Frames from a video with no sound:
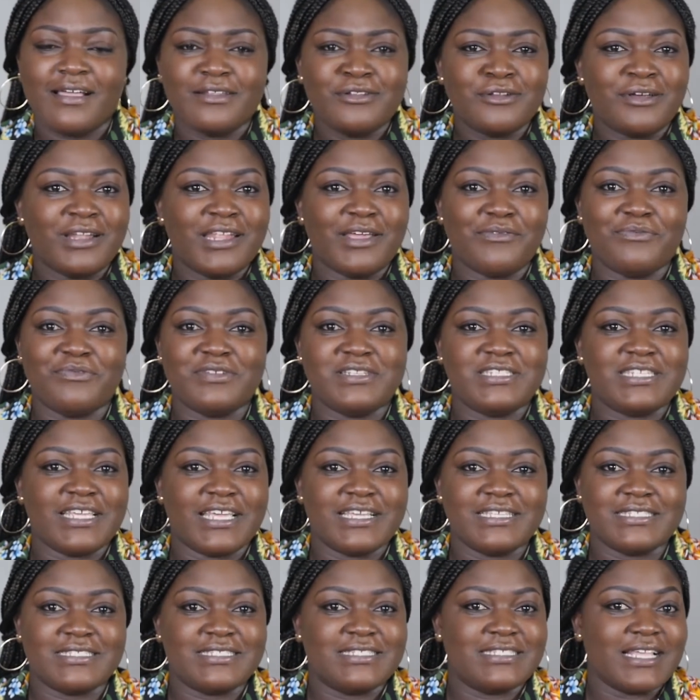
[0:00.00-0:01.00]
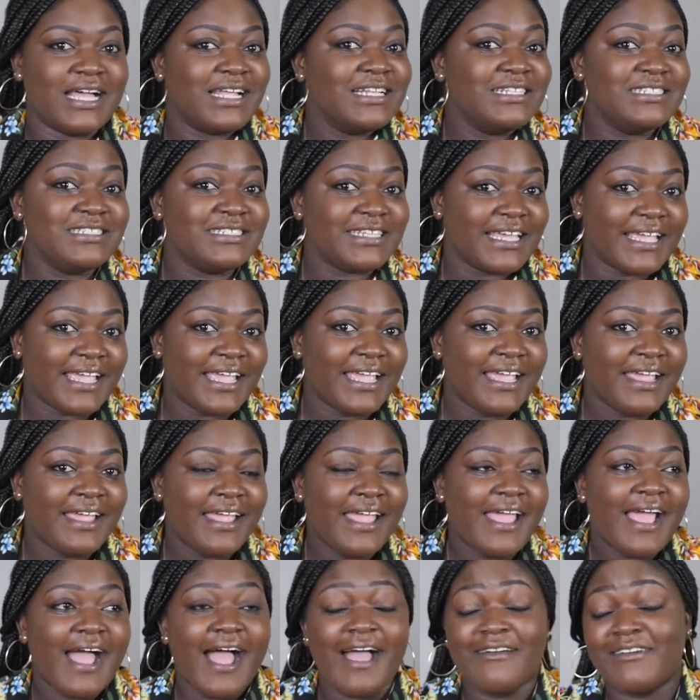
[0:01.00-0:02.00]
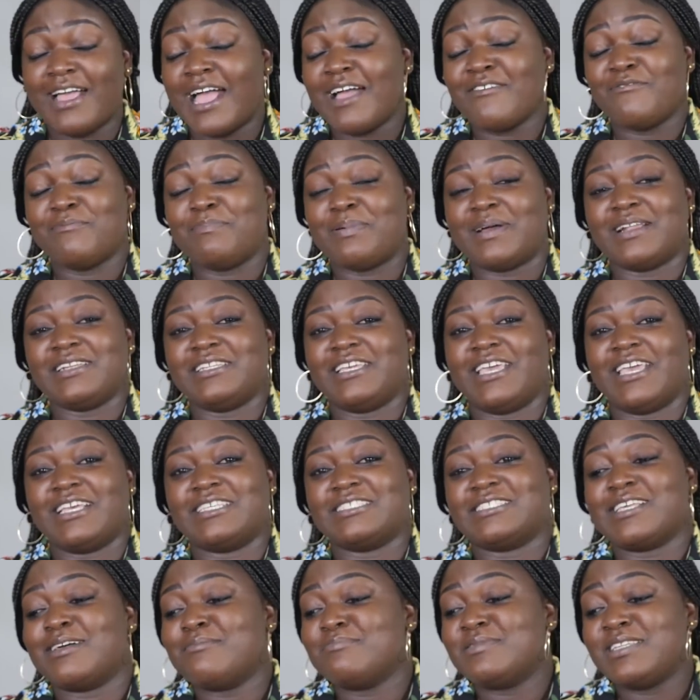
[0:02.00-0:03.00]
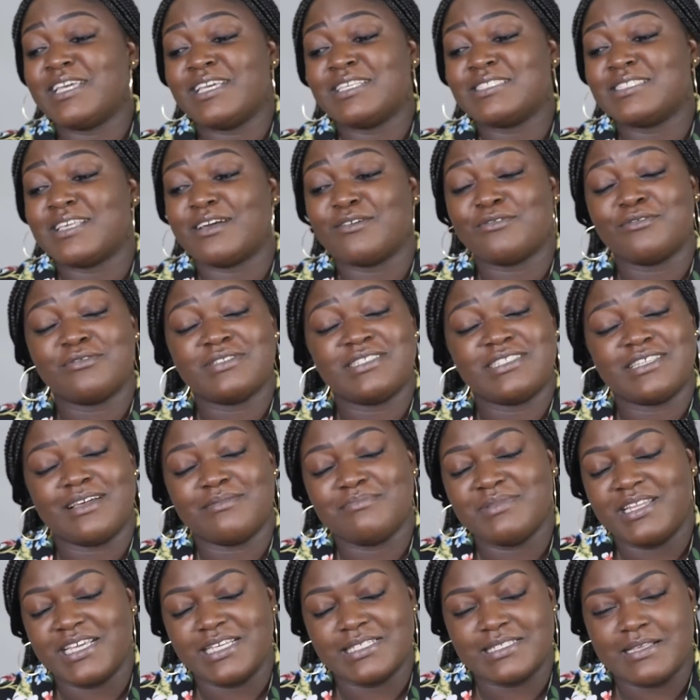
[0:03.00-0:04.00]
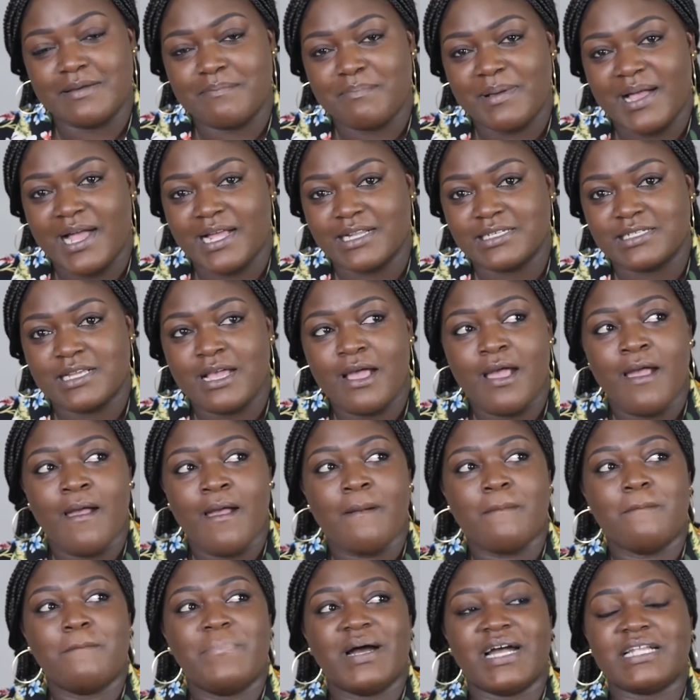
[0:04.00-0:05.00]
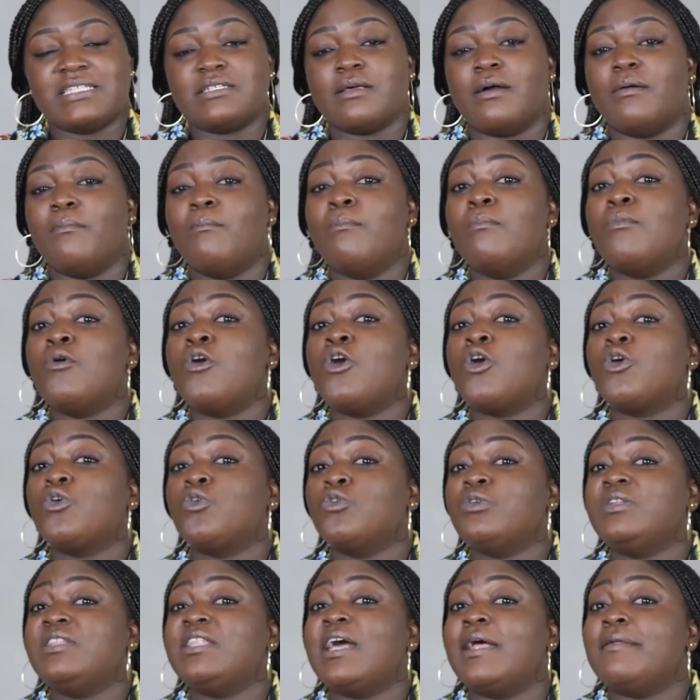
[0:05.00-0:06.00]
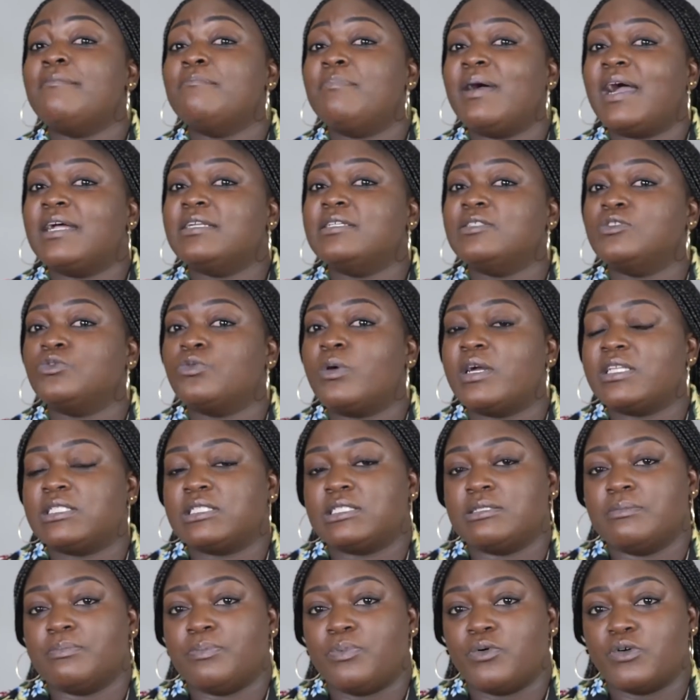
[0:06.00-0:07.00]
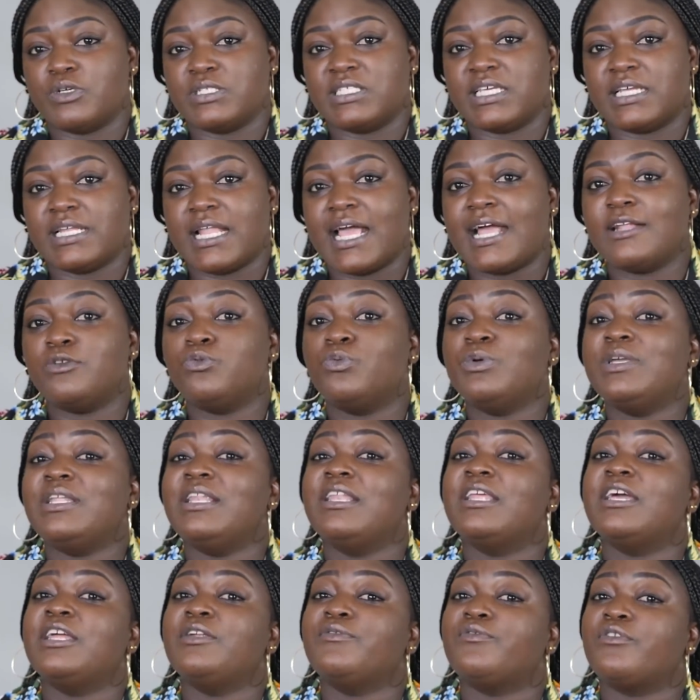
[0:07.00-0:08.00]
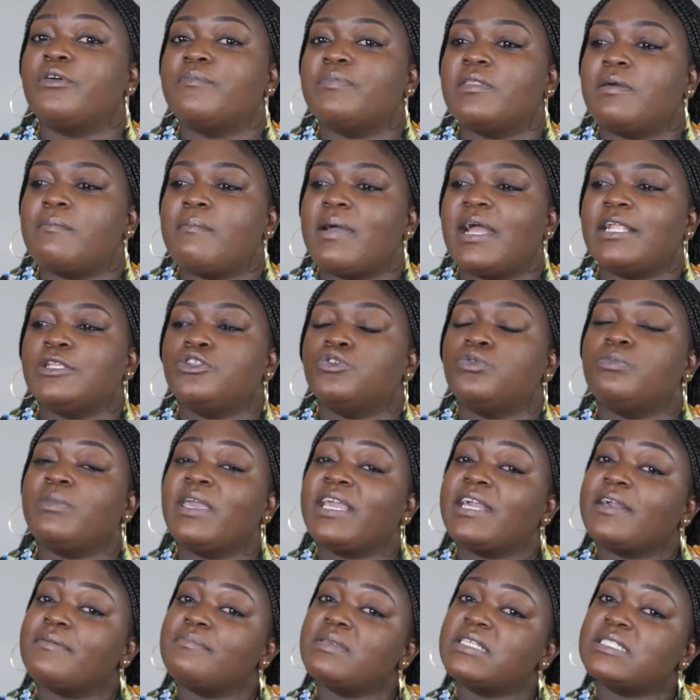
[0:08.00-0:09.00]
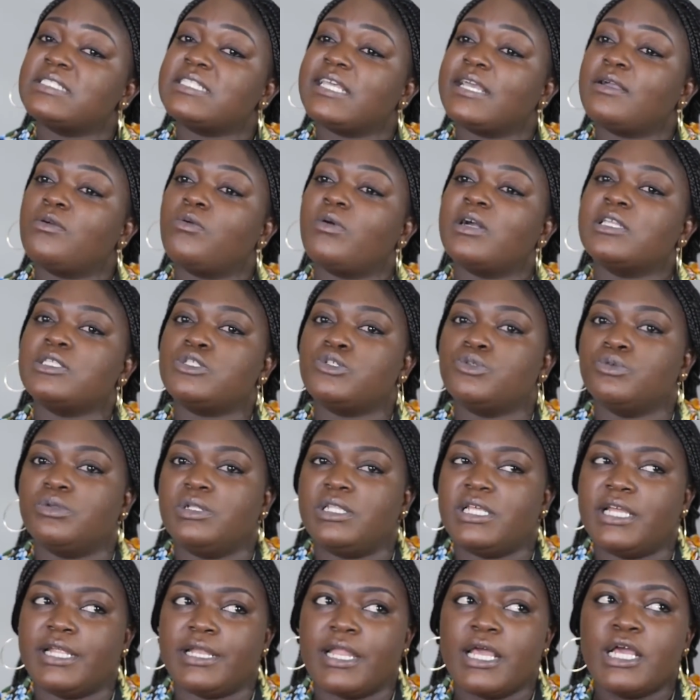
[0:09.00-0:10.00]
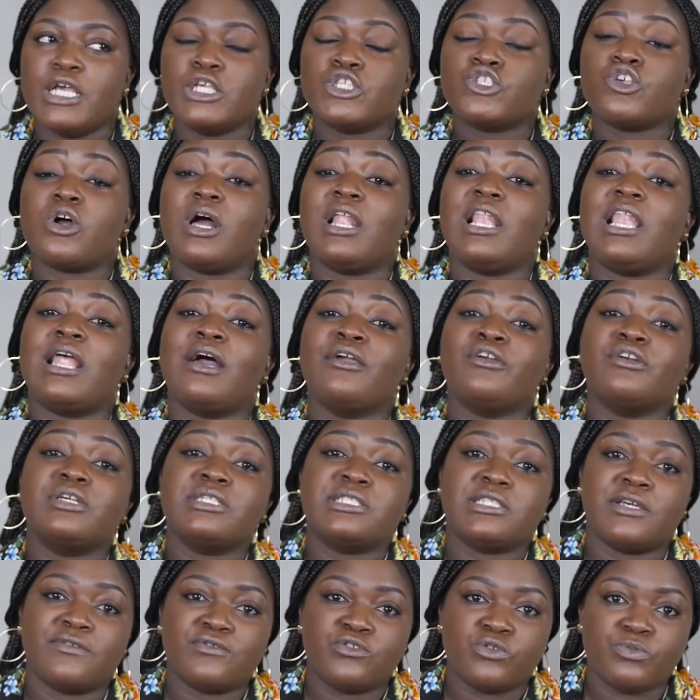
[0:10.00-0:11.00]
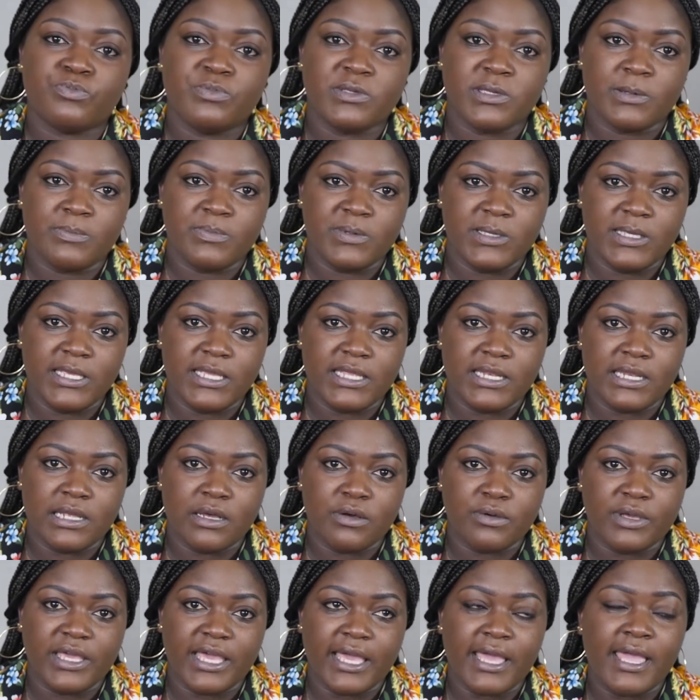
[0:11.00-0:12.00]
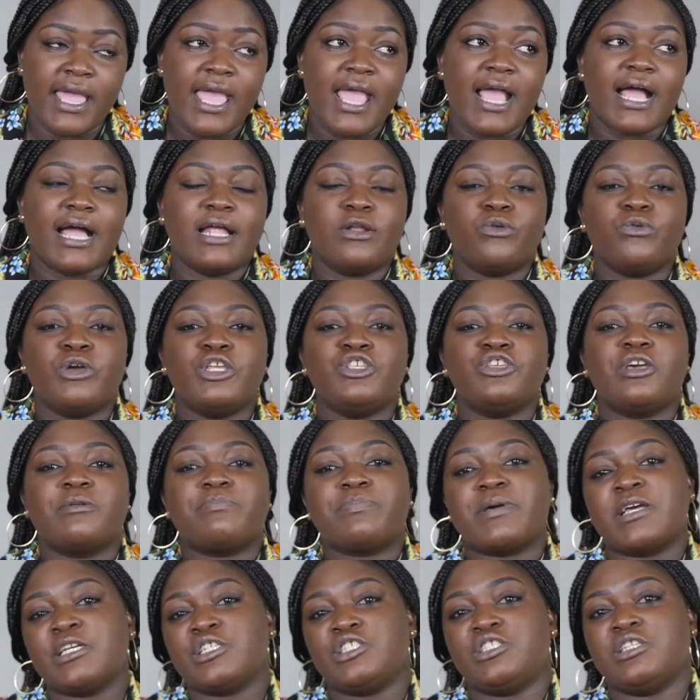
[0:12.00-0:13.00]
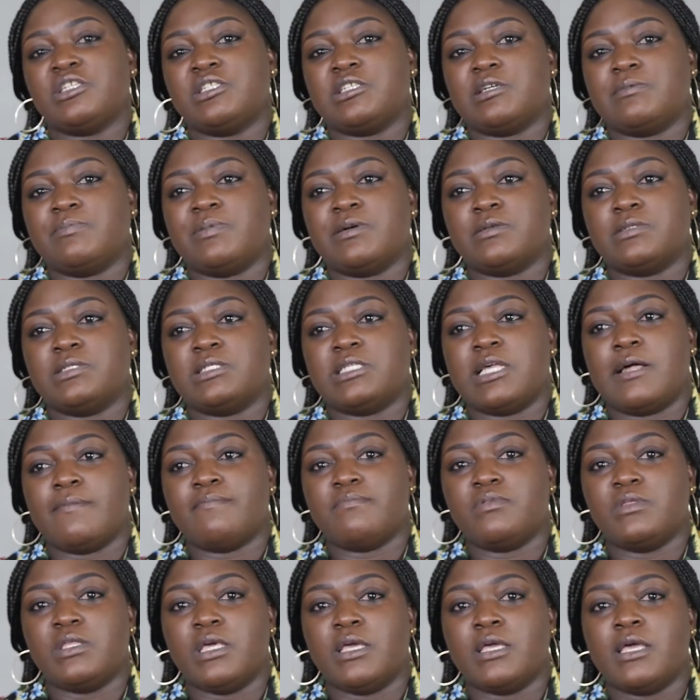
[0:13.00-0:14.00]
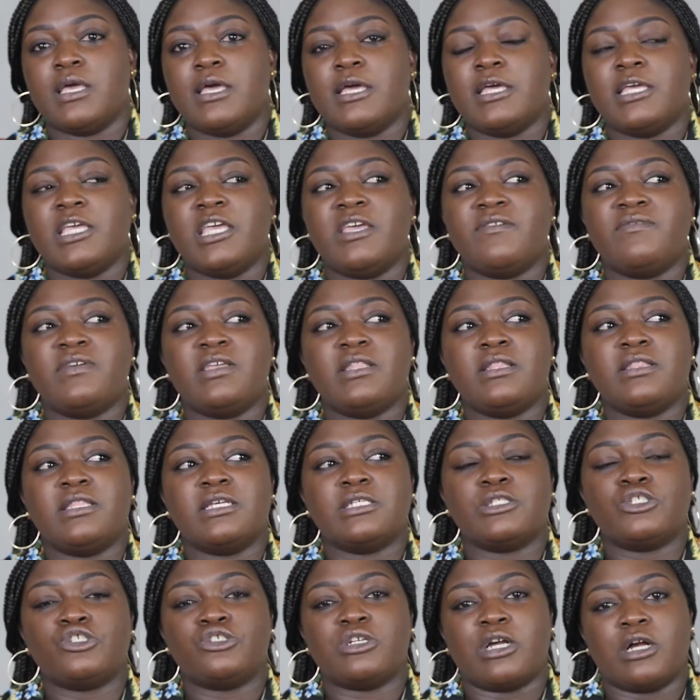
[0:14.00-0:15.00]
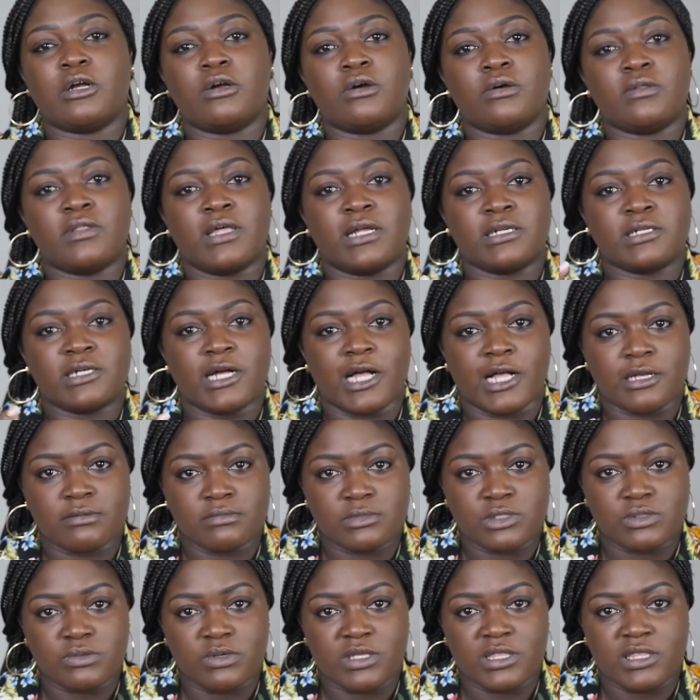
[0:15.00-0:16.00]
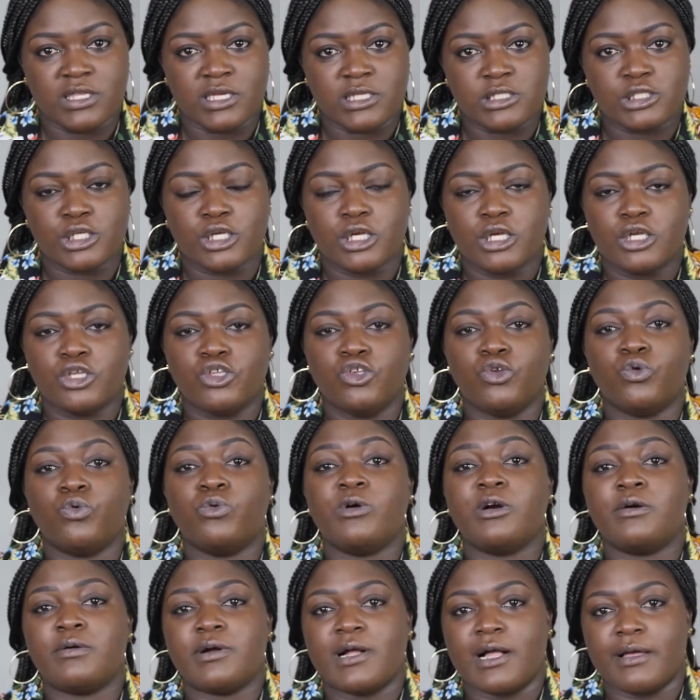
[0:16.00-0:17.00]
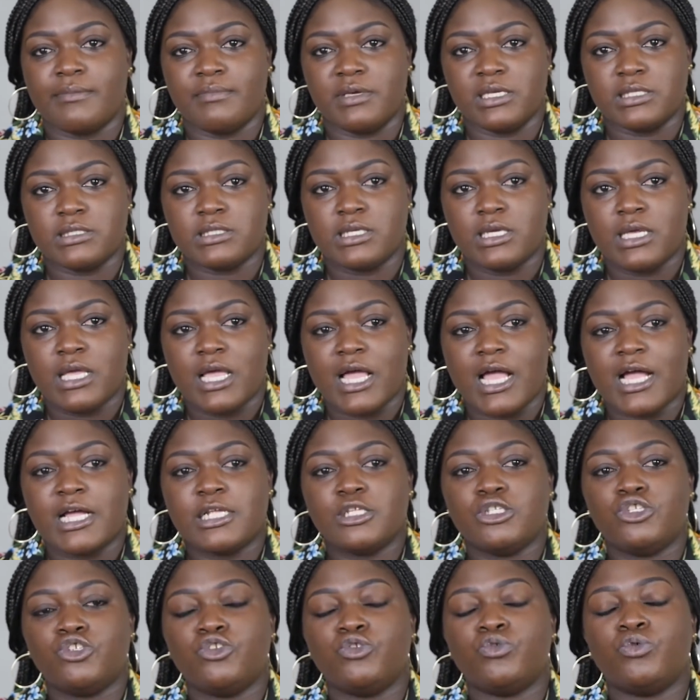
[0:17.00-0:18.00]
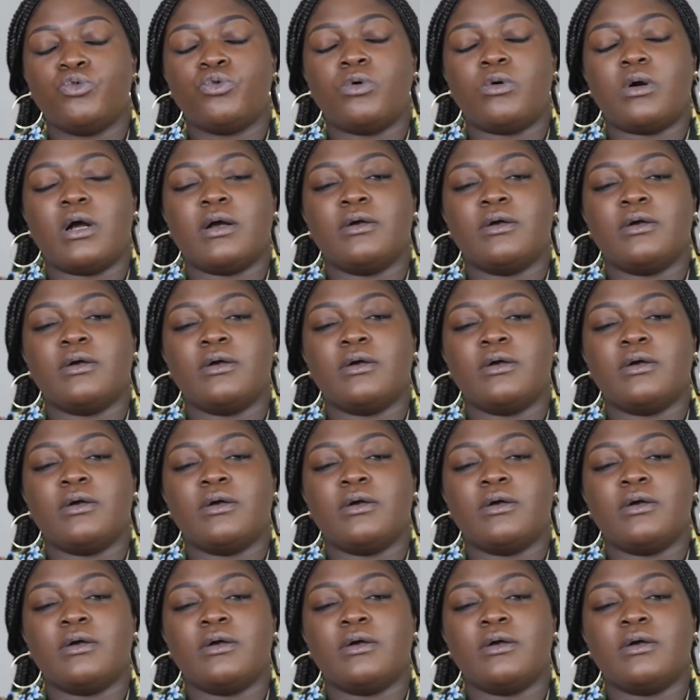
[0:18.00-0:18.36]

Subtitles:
Not every day is Sunday. I'll have bad cakes. Some days are good, some days are bad. But more good than bad is what's important, and we learn from the bad. You make a mistake once, you learn. So allow yourself to be a beginner, okay? And when you're passionate about something, even the struggle that comes with it, you welcome it, and you